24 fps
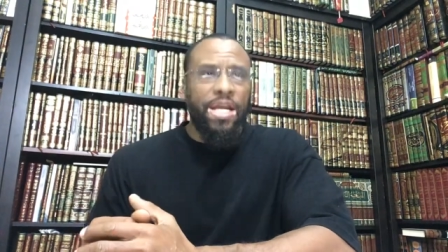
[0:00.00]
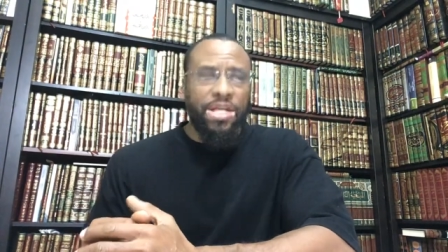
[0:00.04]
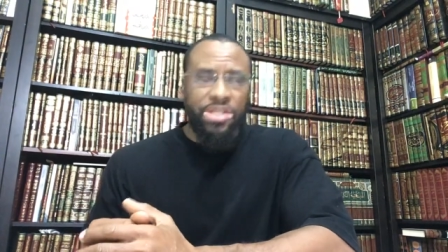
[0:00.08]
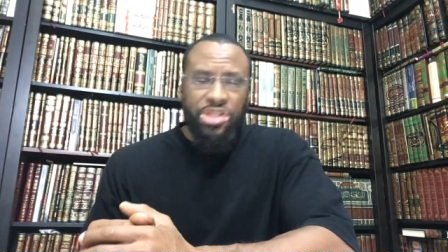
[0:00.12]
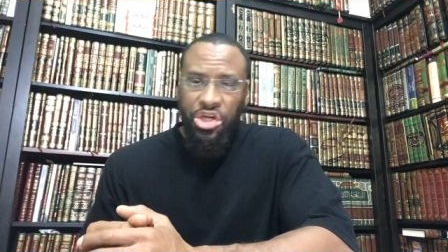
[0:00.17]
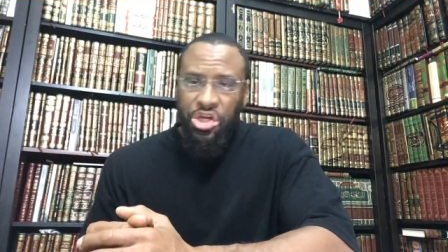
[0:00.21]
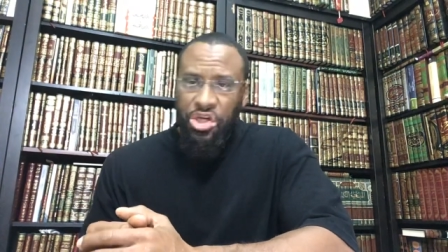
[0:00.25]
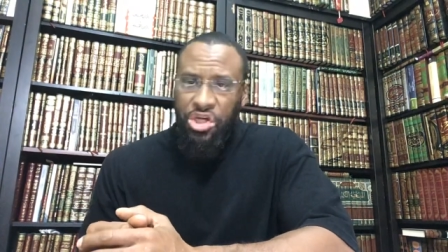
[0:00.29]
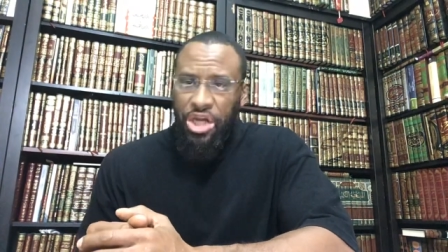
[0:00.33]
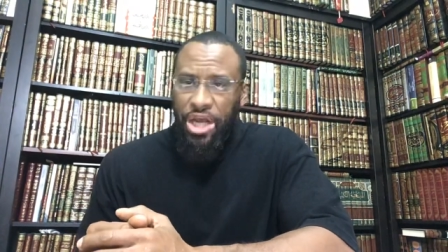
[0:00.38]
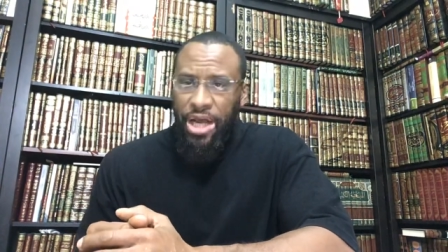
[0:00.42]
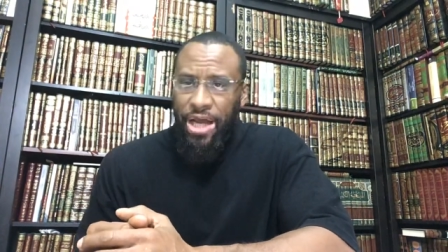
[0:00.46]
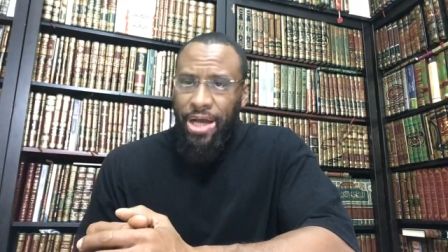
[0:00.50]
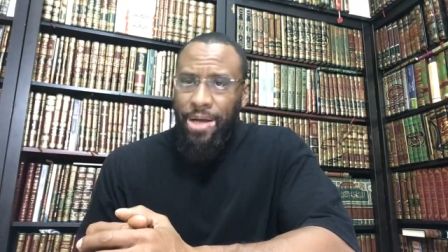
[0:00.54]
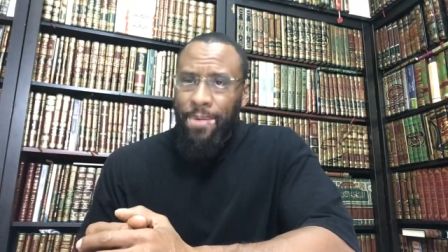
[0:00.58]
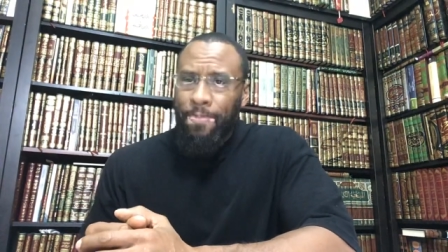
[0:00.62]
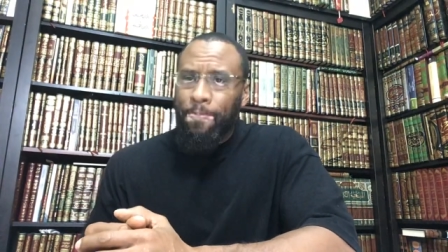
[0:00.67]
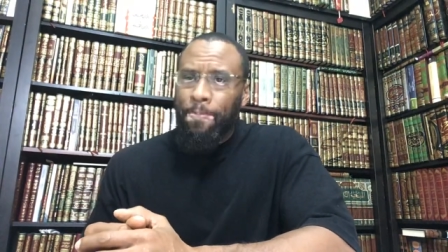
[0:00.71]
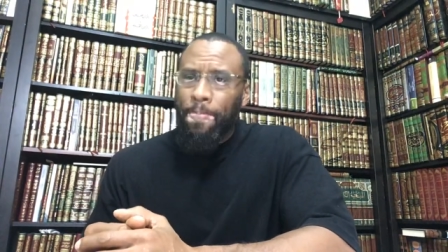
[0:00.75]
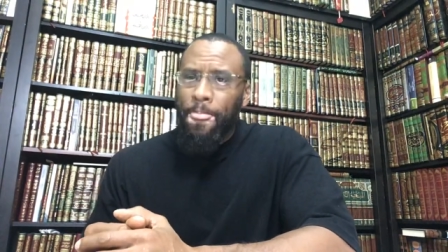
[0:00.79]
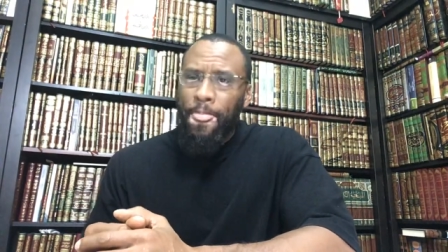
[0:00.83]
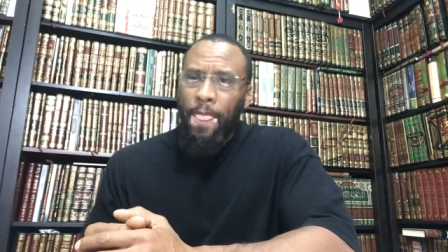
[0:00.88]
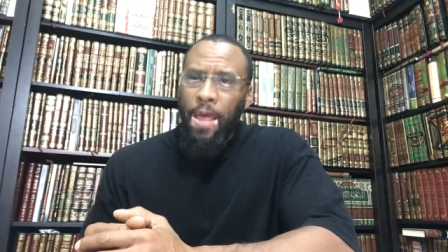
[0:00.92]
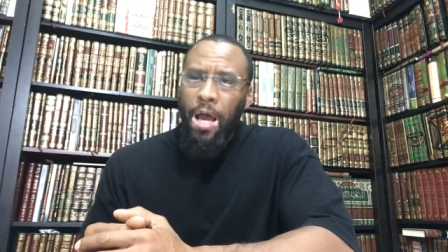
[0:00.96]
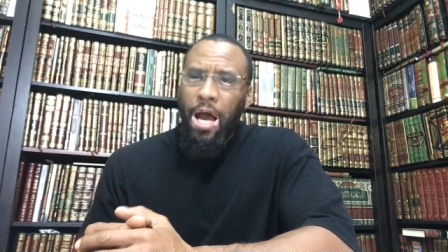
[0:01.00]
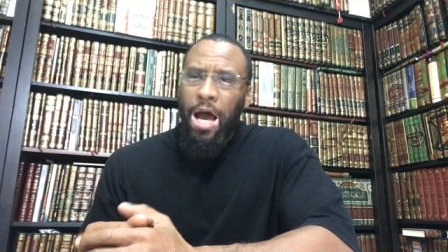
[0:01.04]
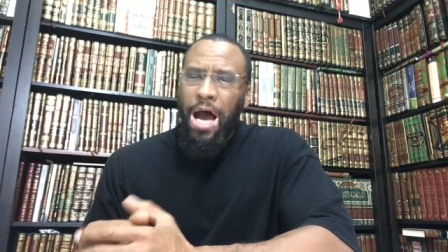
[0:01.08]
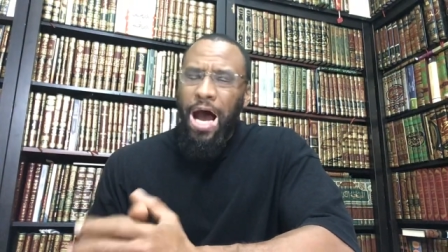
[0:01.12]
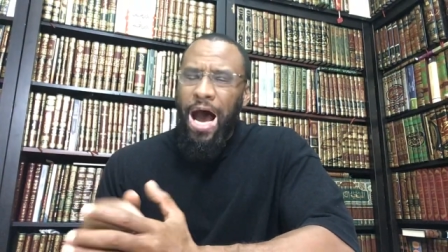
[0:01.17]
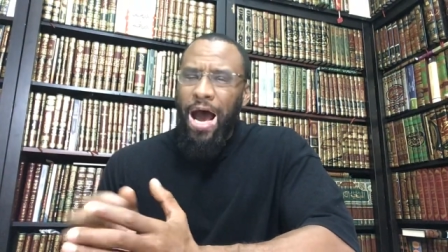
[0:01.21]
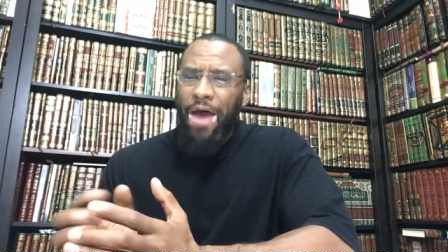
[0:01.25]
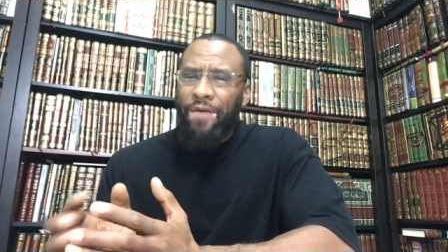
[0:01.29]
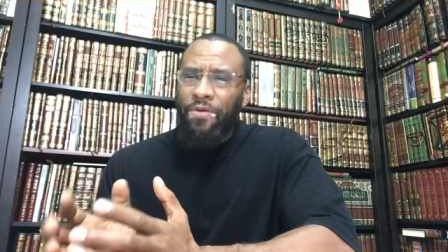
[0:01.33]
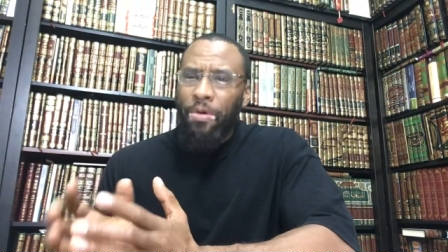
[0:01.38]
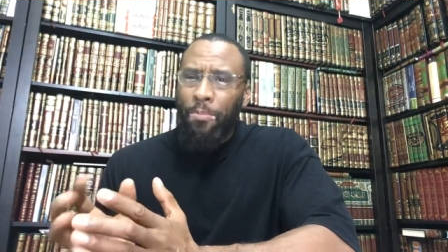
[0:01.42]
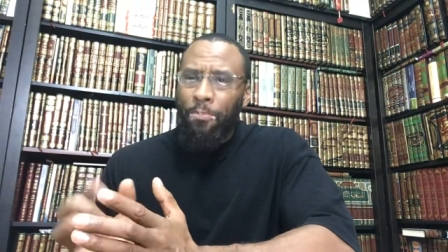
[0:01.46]
And he said, "Sheikh,
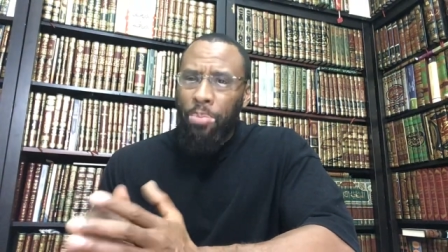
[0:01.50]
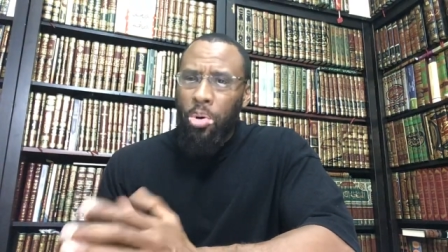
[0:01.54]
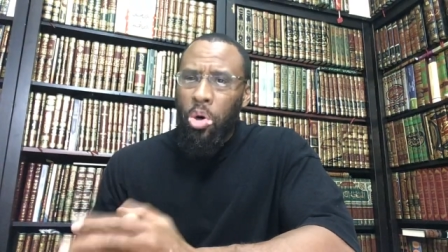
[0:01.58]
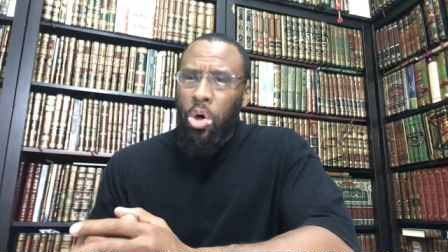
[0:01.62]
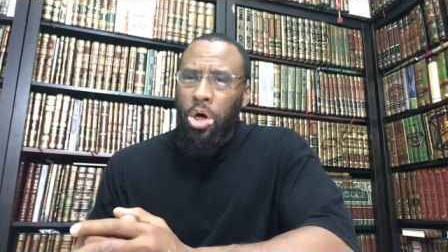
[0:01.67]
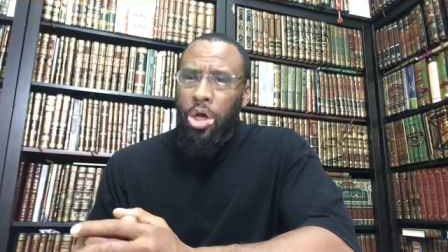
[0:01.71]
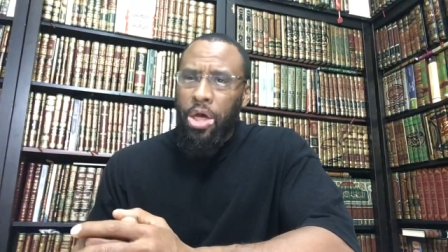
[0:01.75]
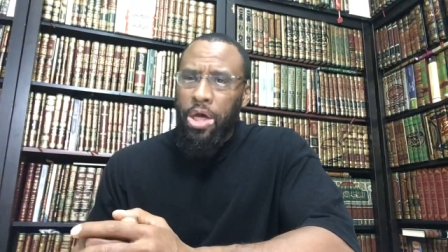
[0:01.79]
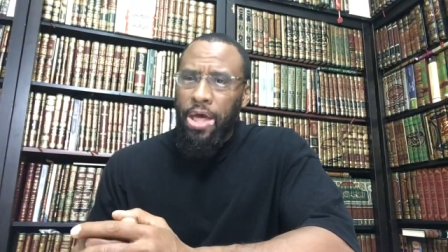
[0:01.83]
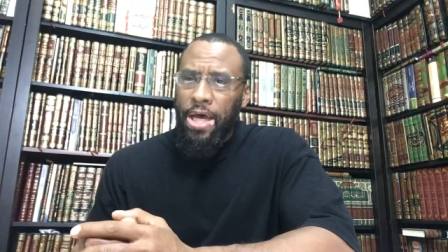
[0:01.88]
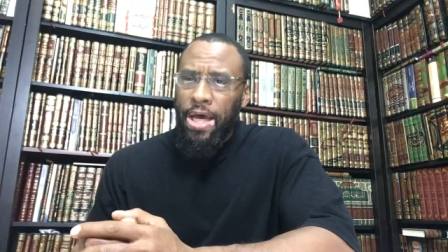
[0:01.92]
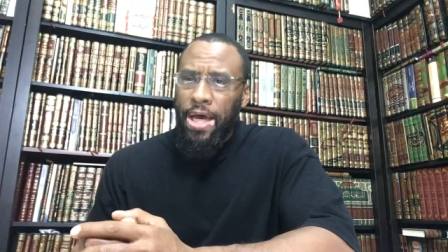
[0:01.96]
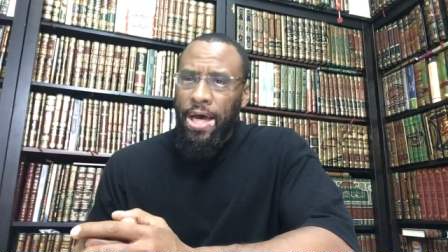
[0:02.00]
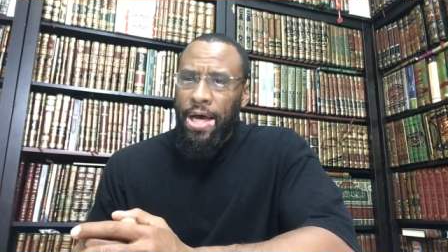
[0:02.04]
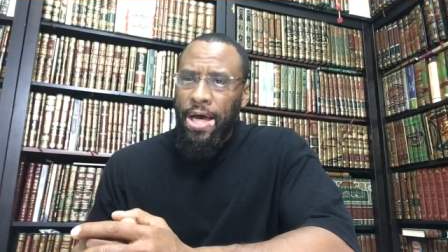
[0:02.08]
I have a book.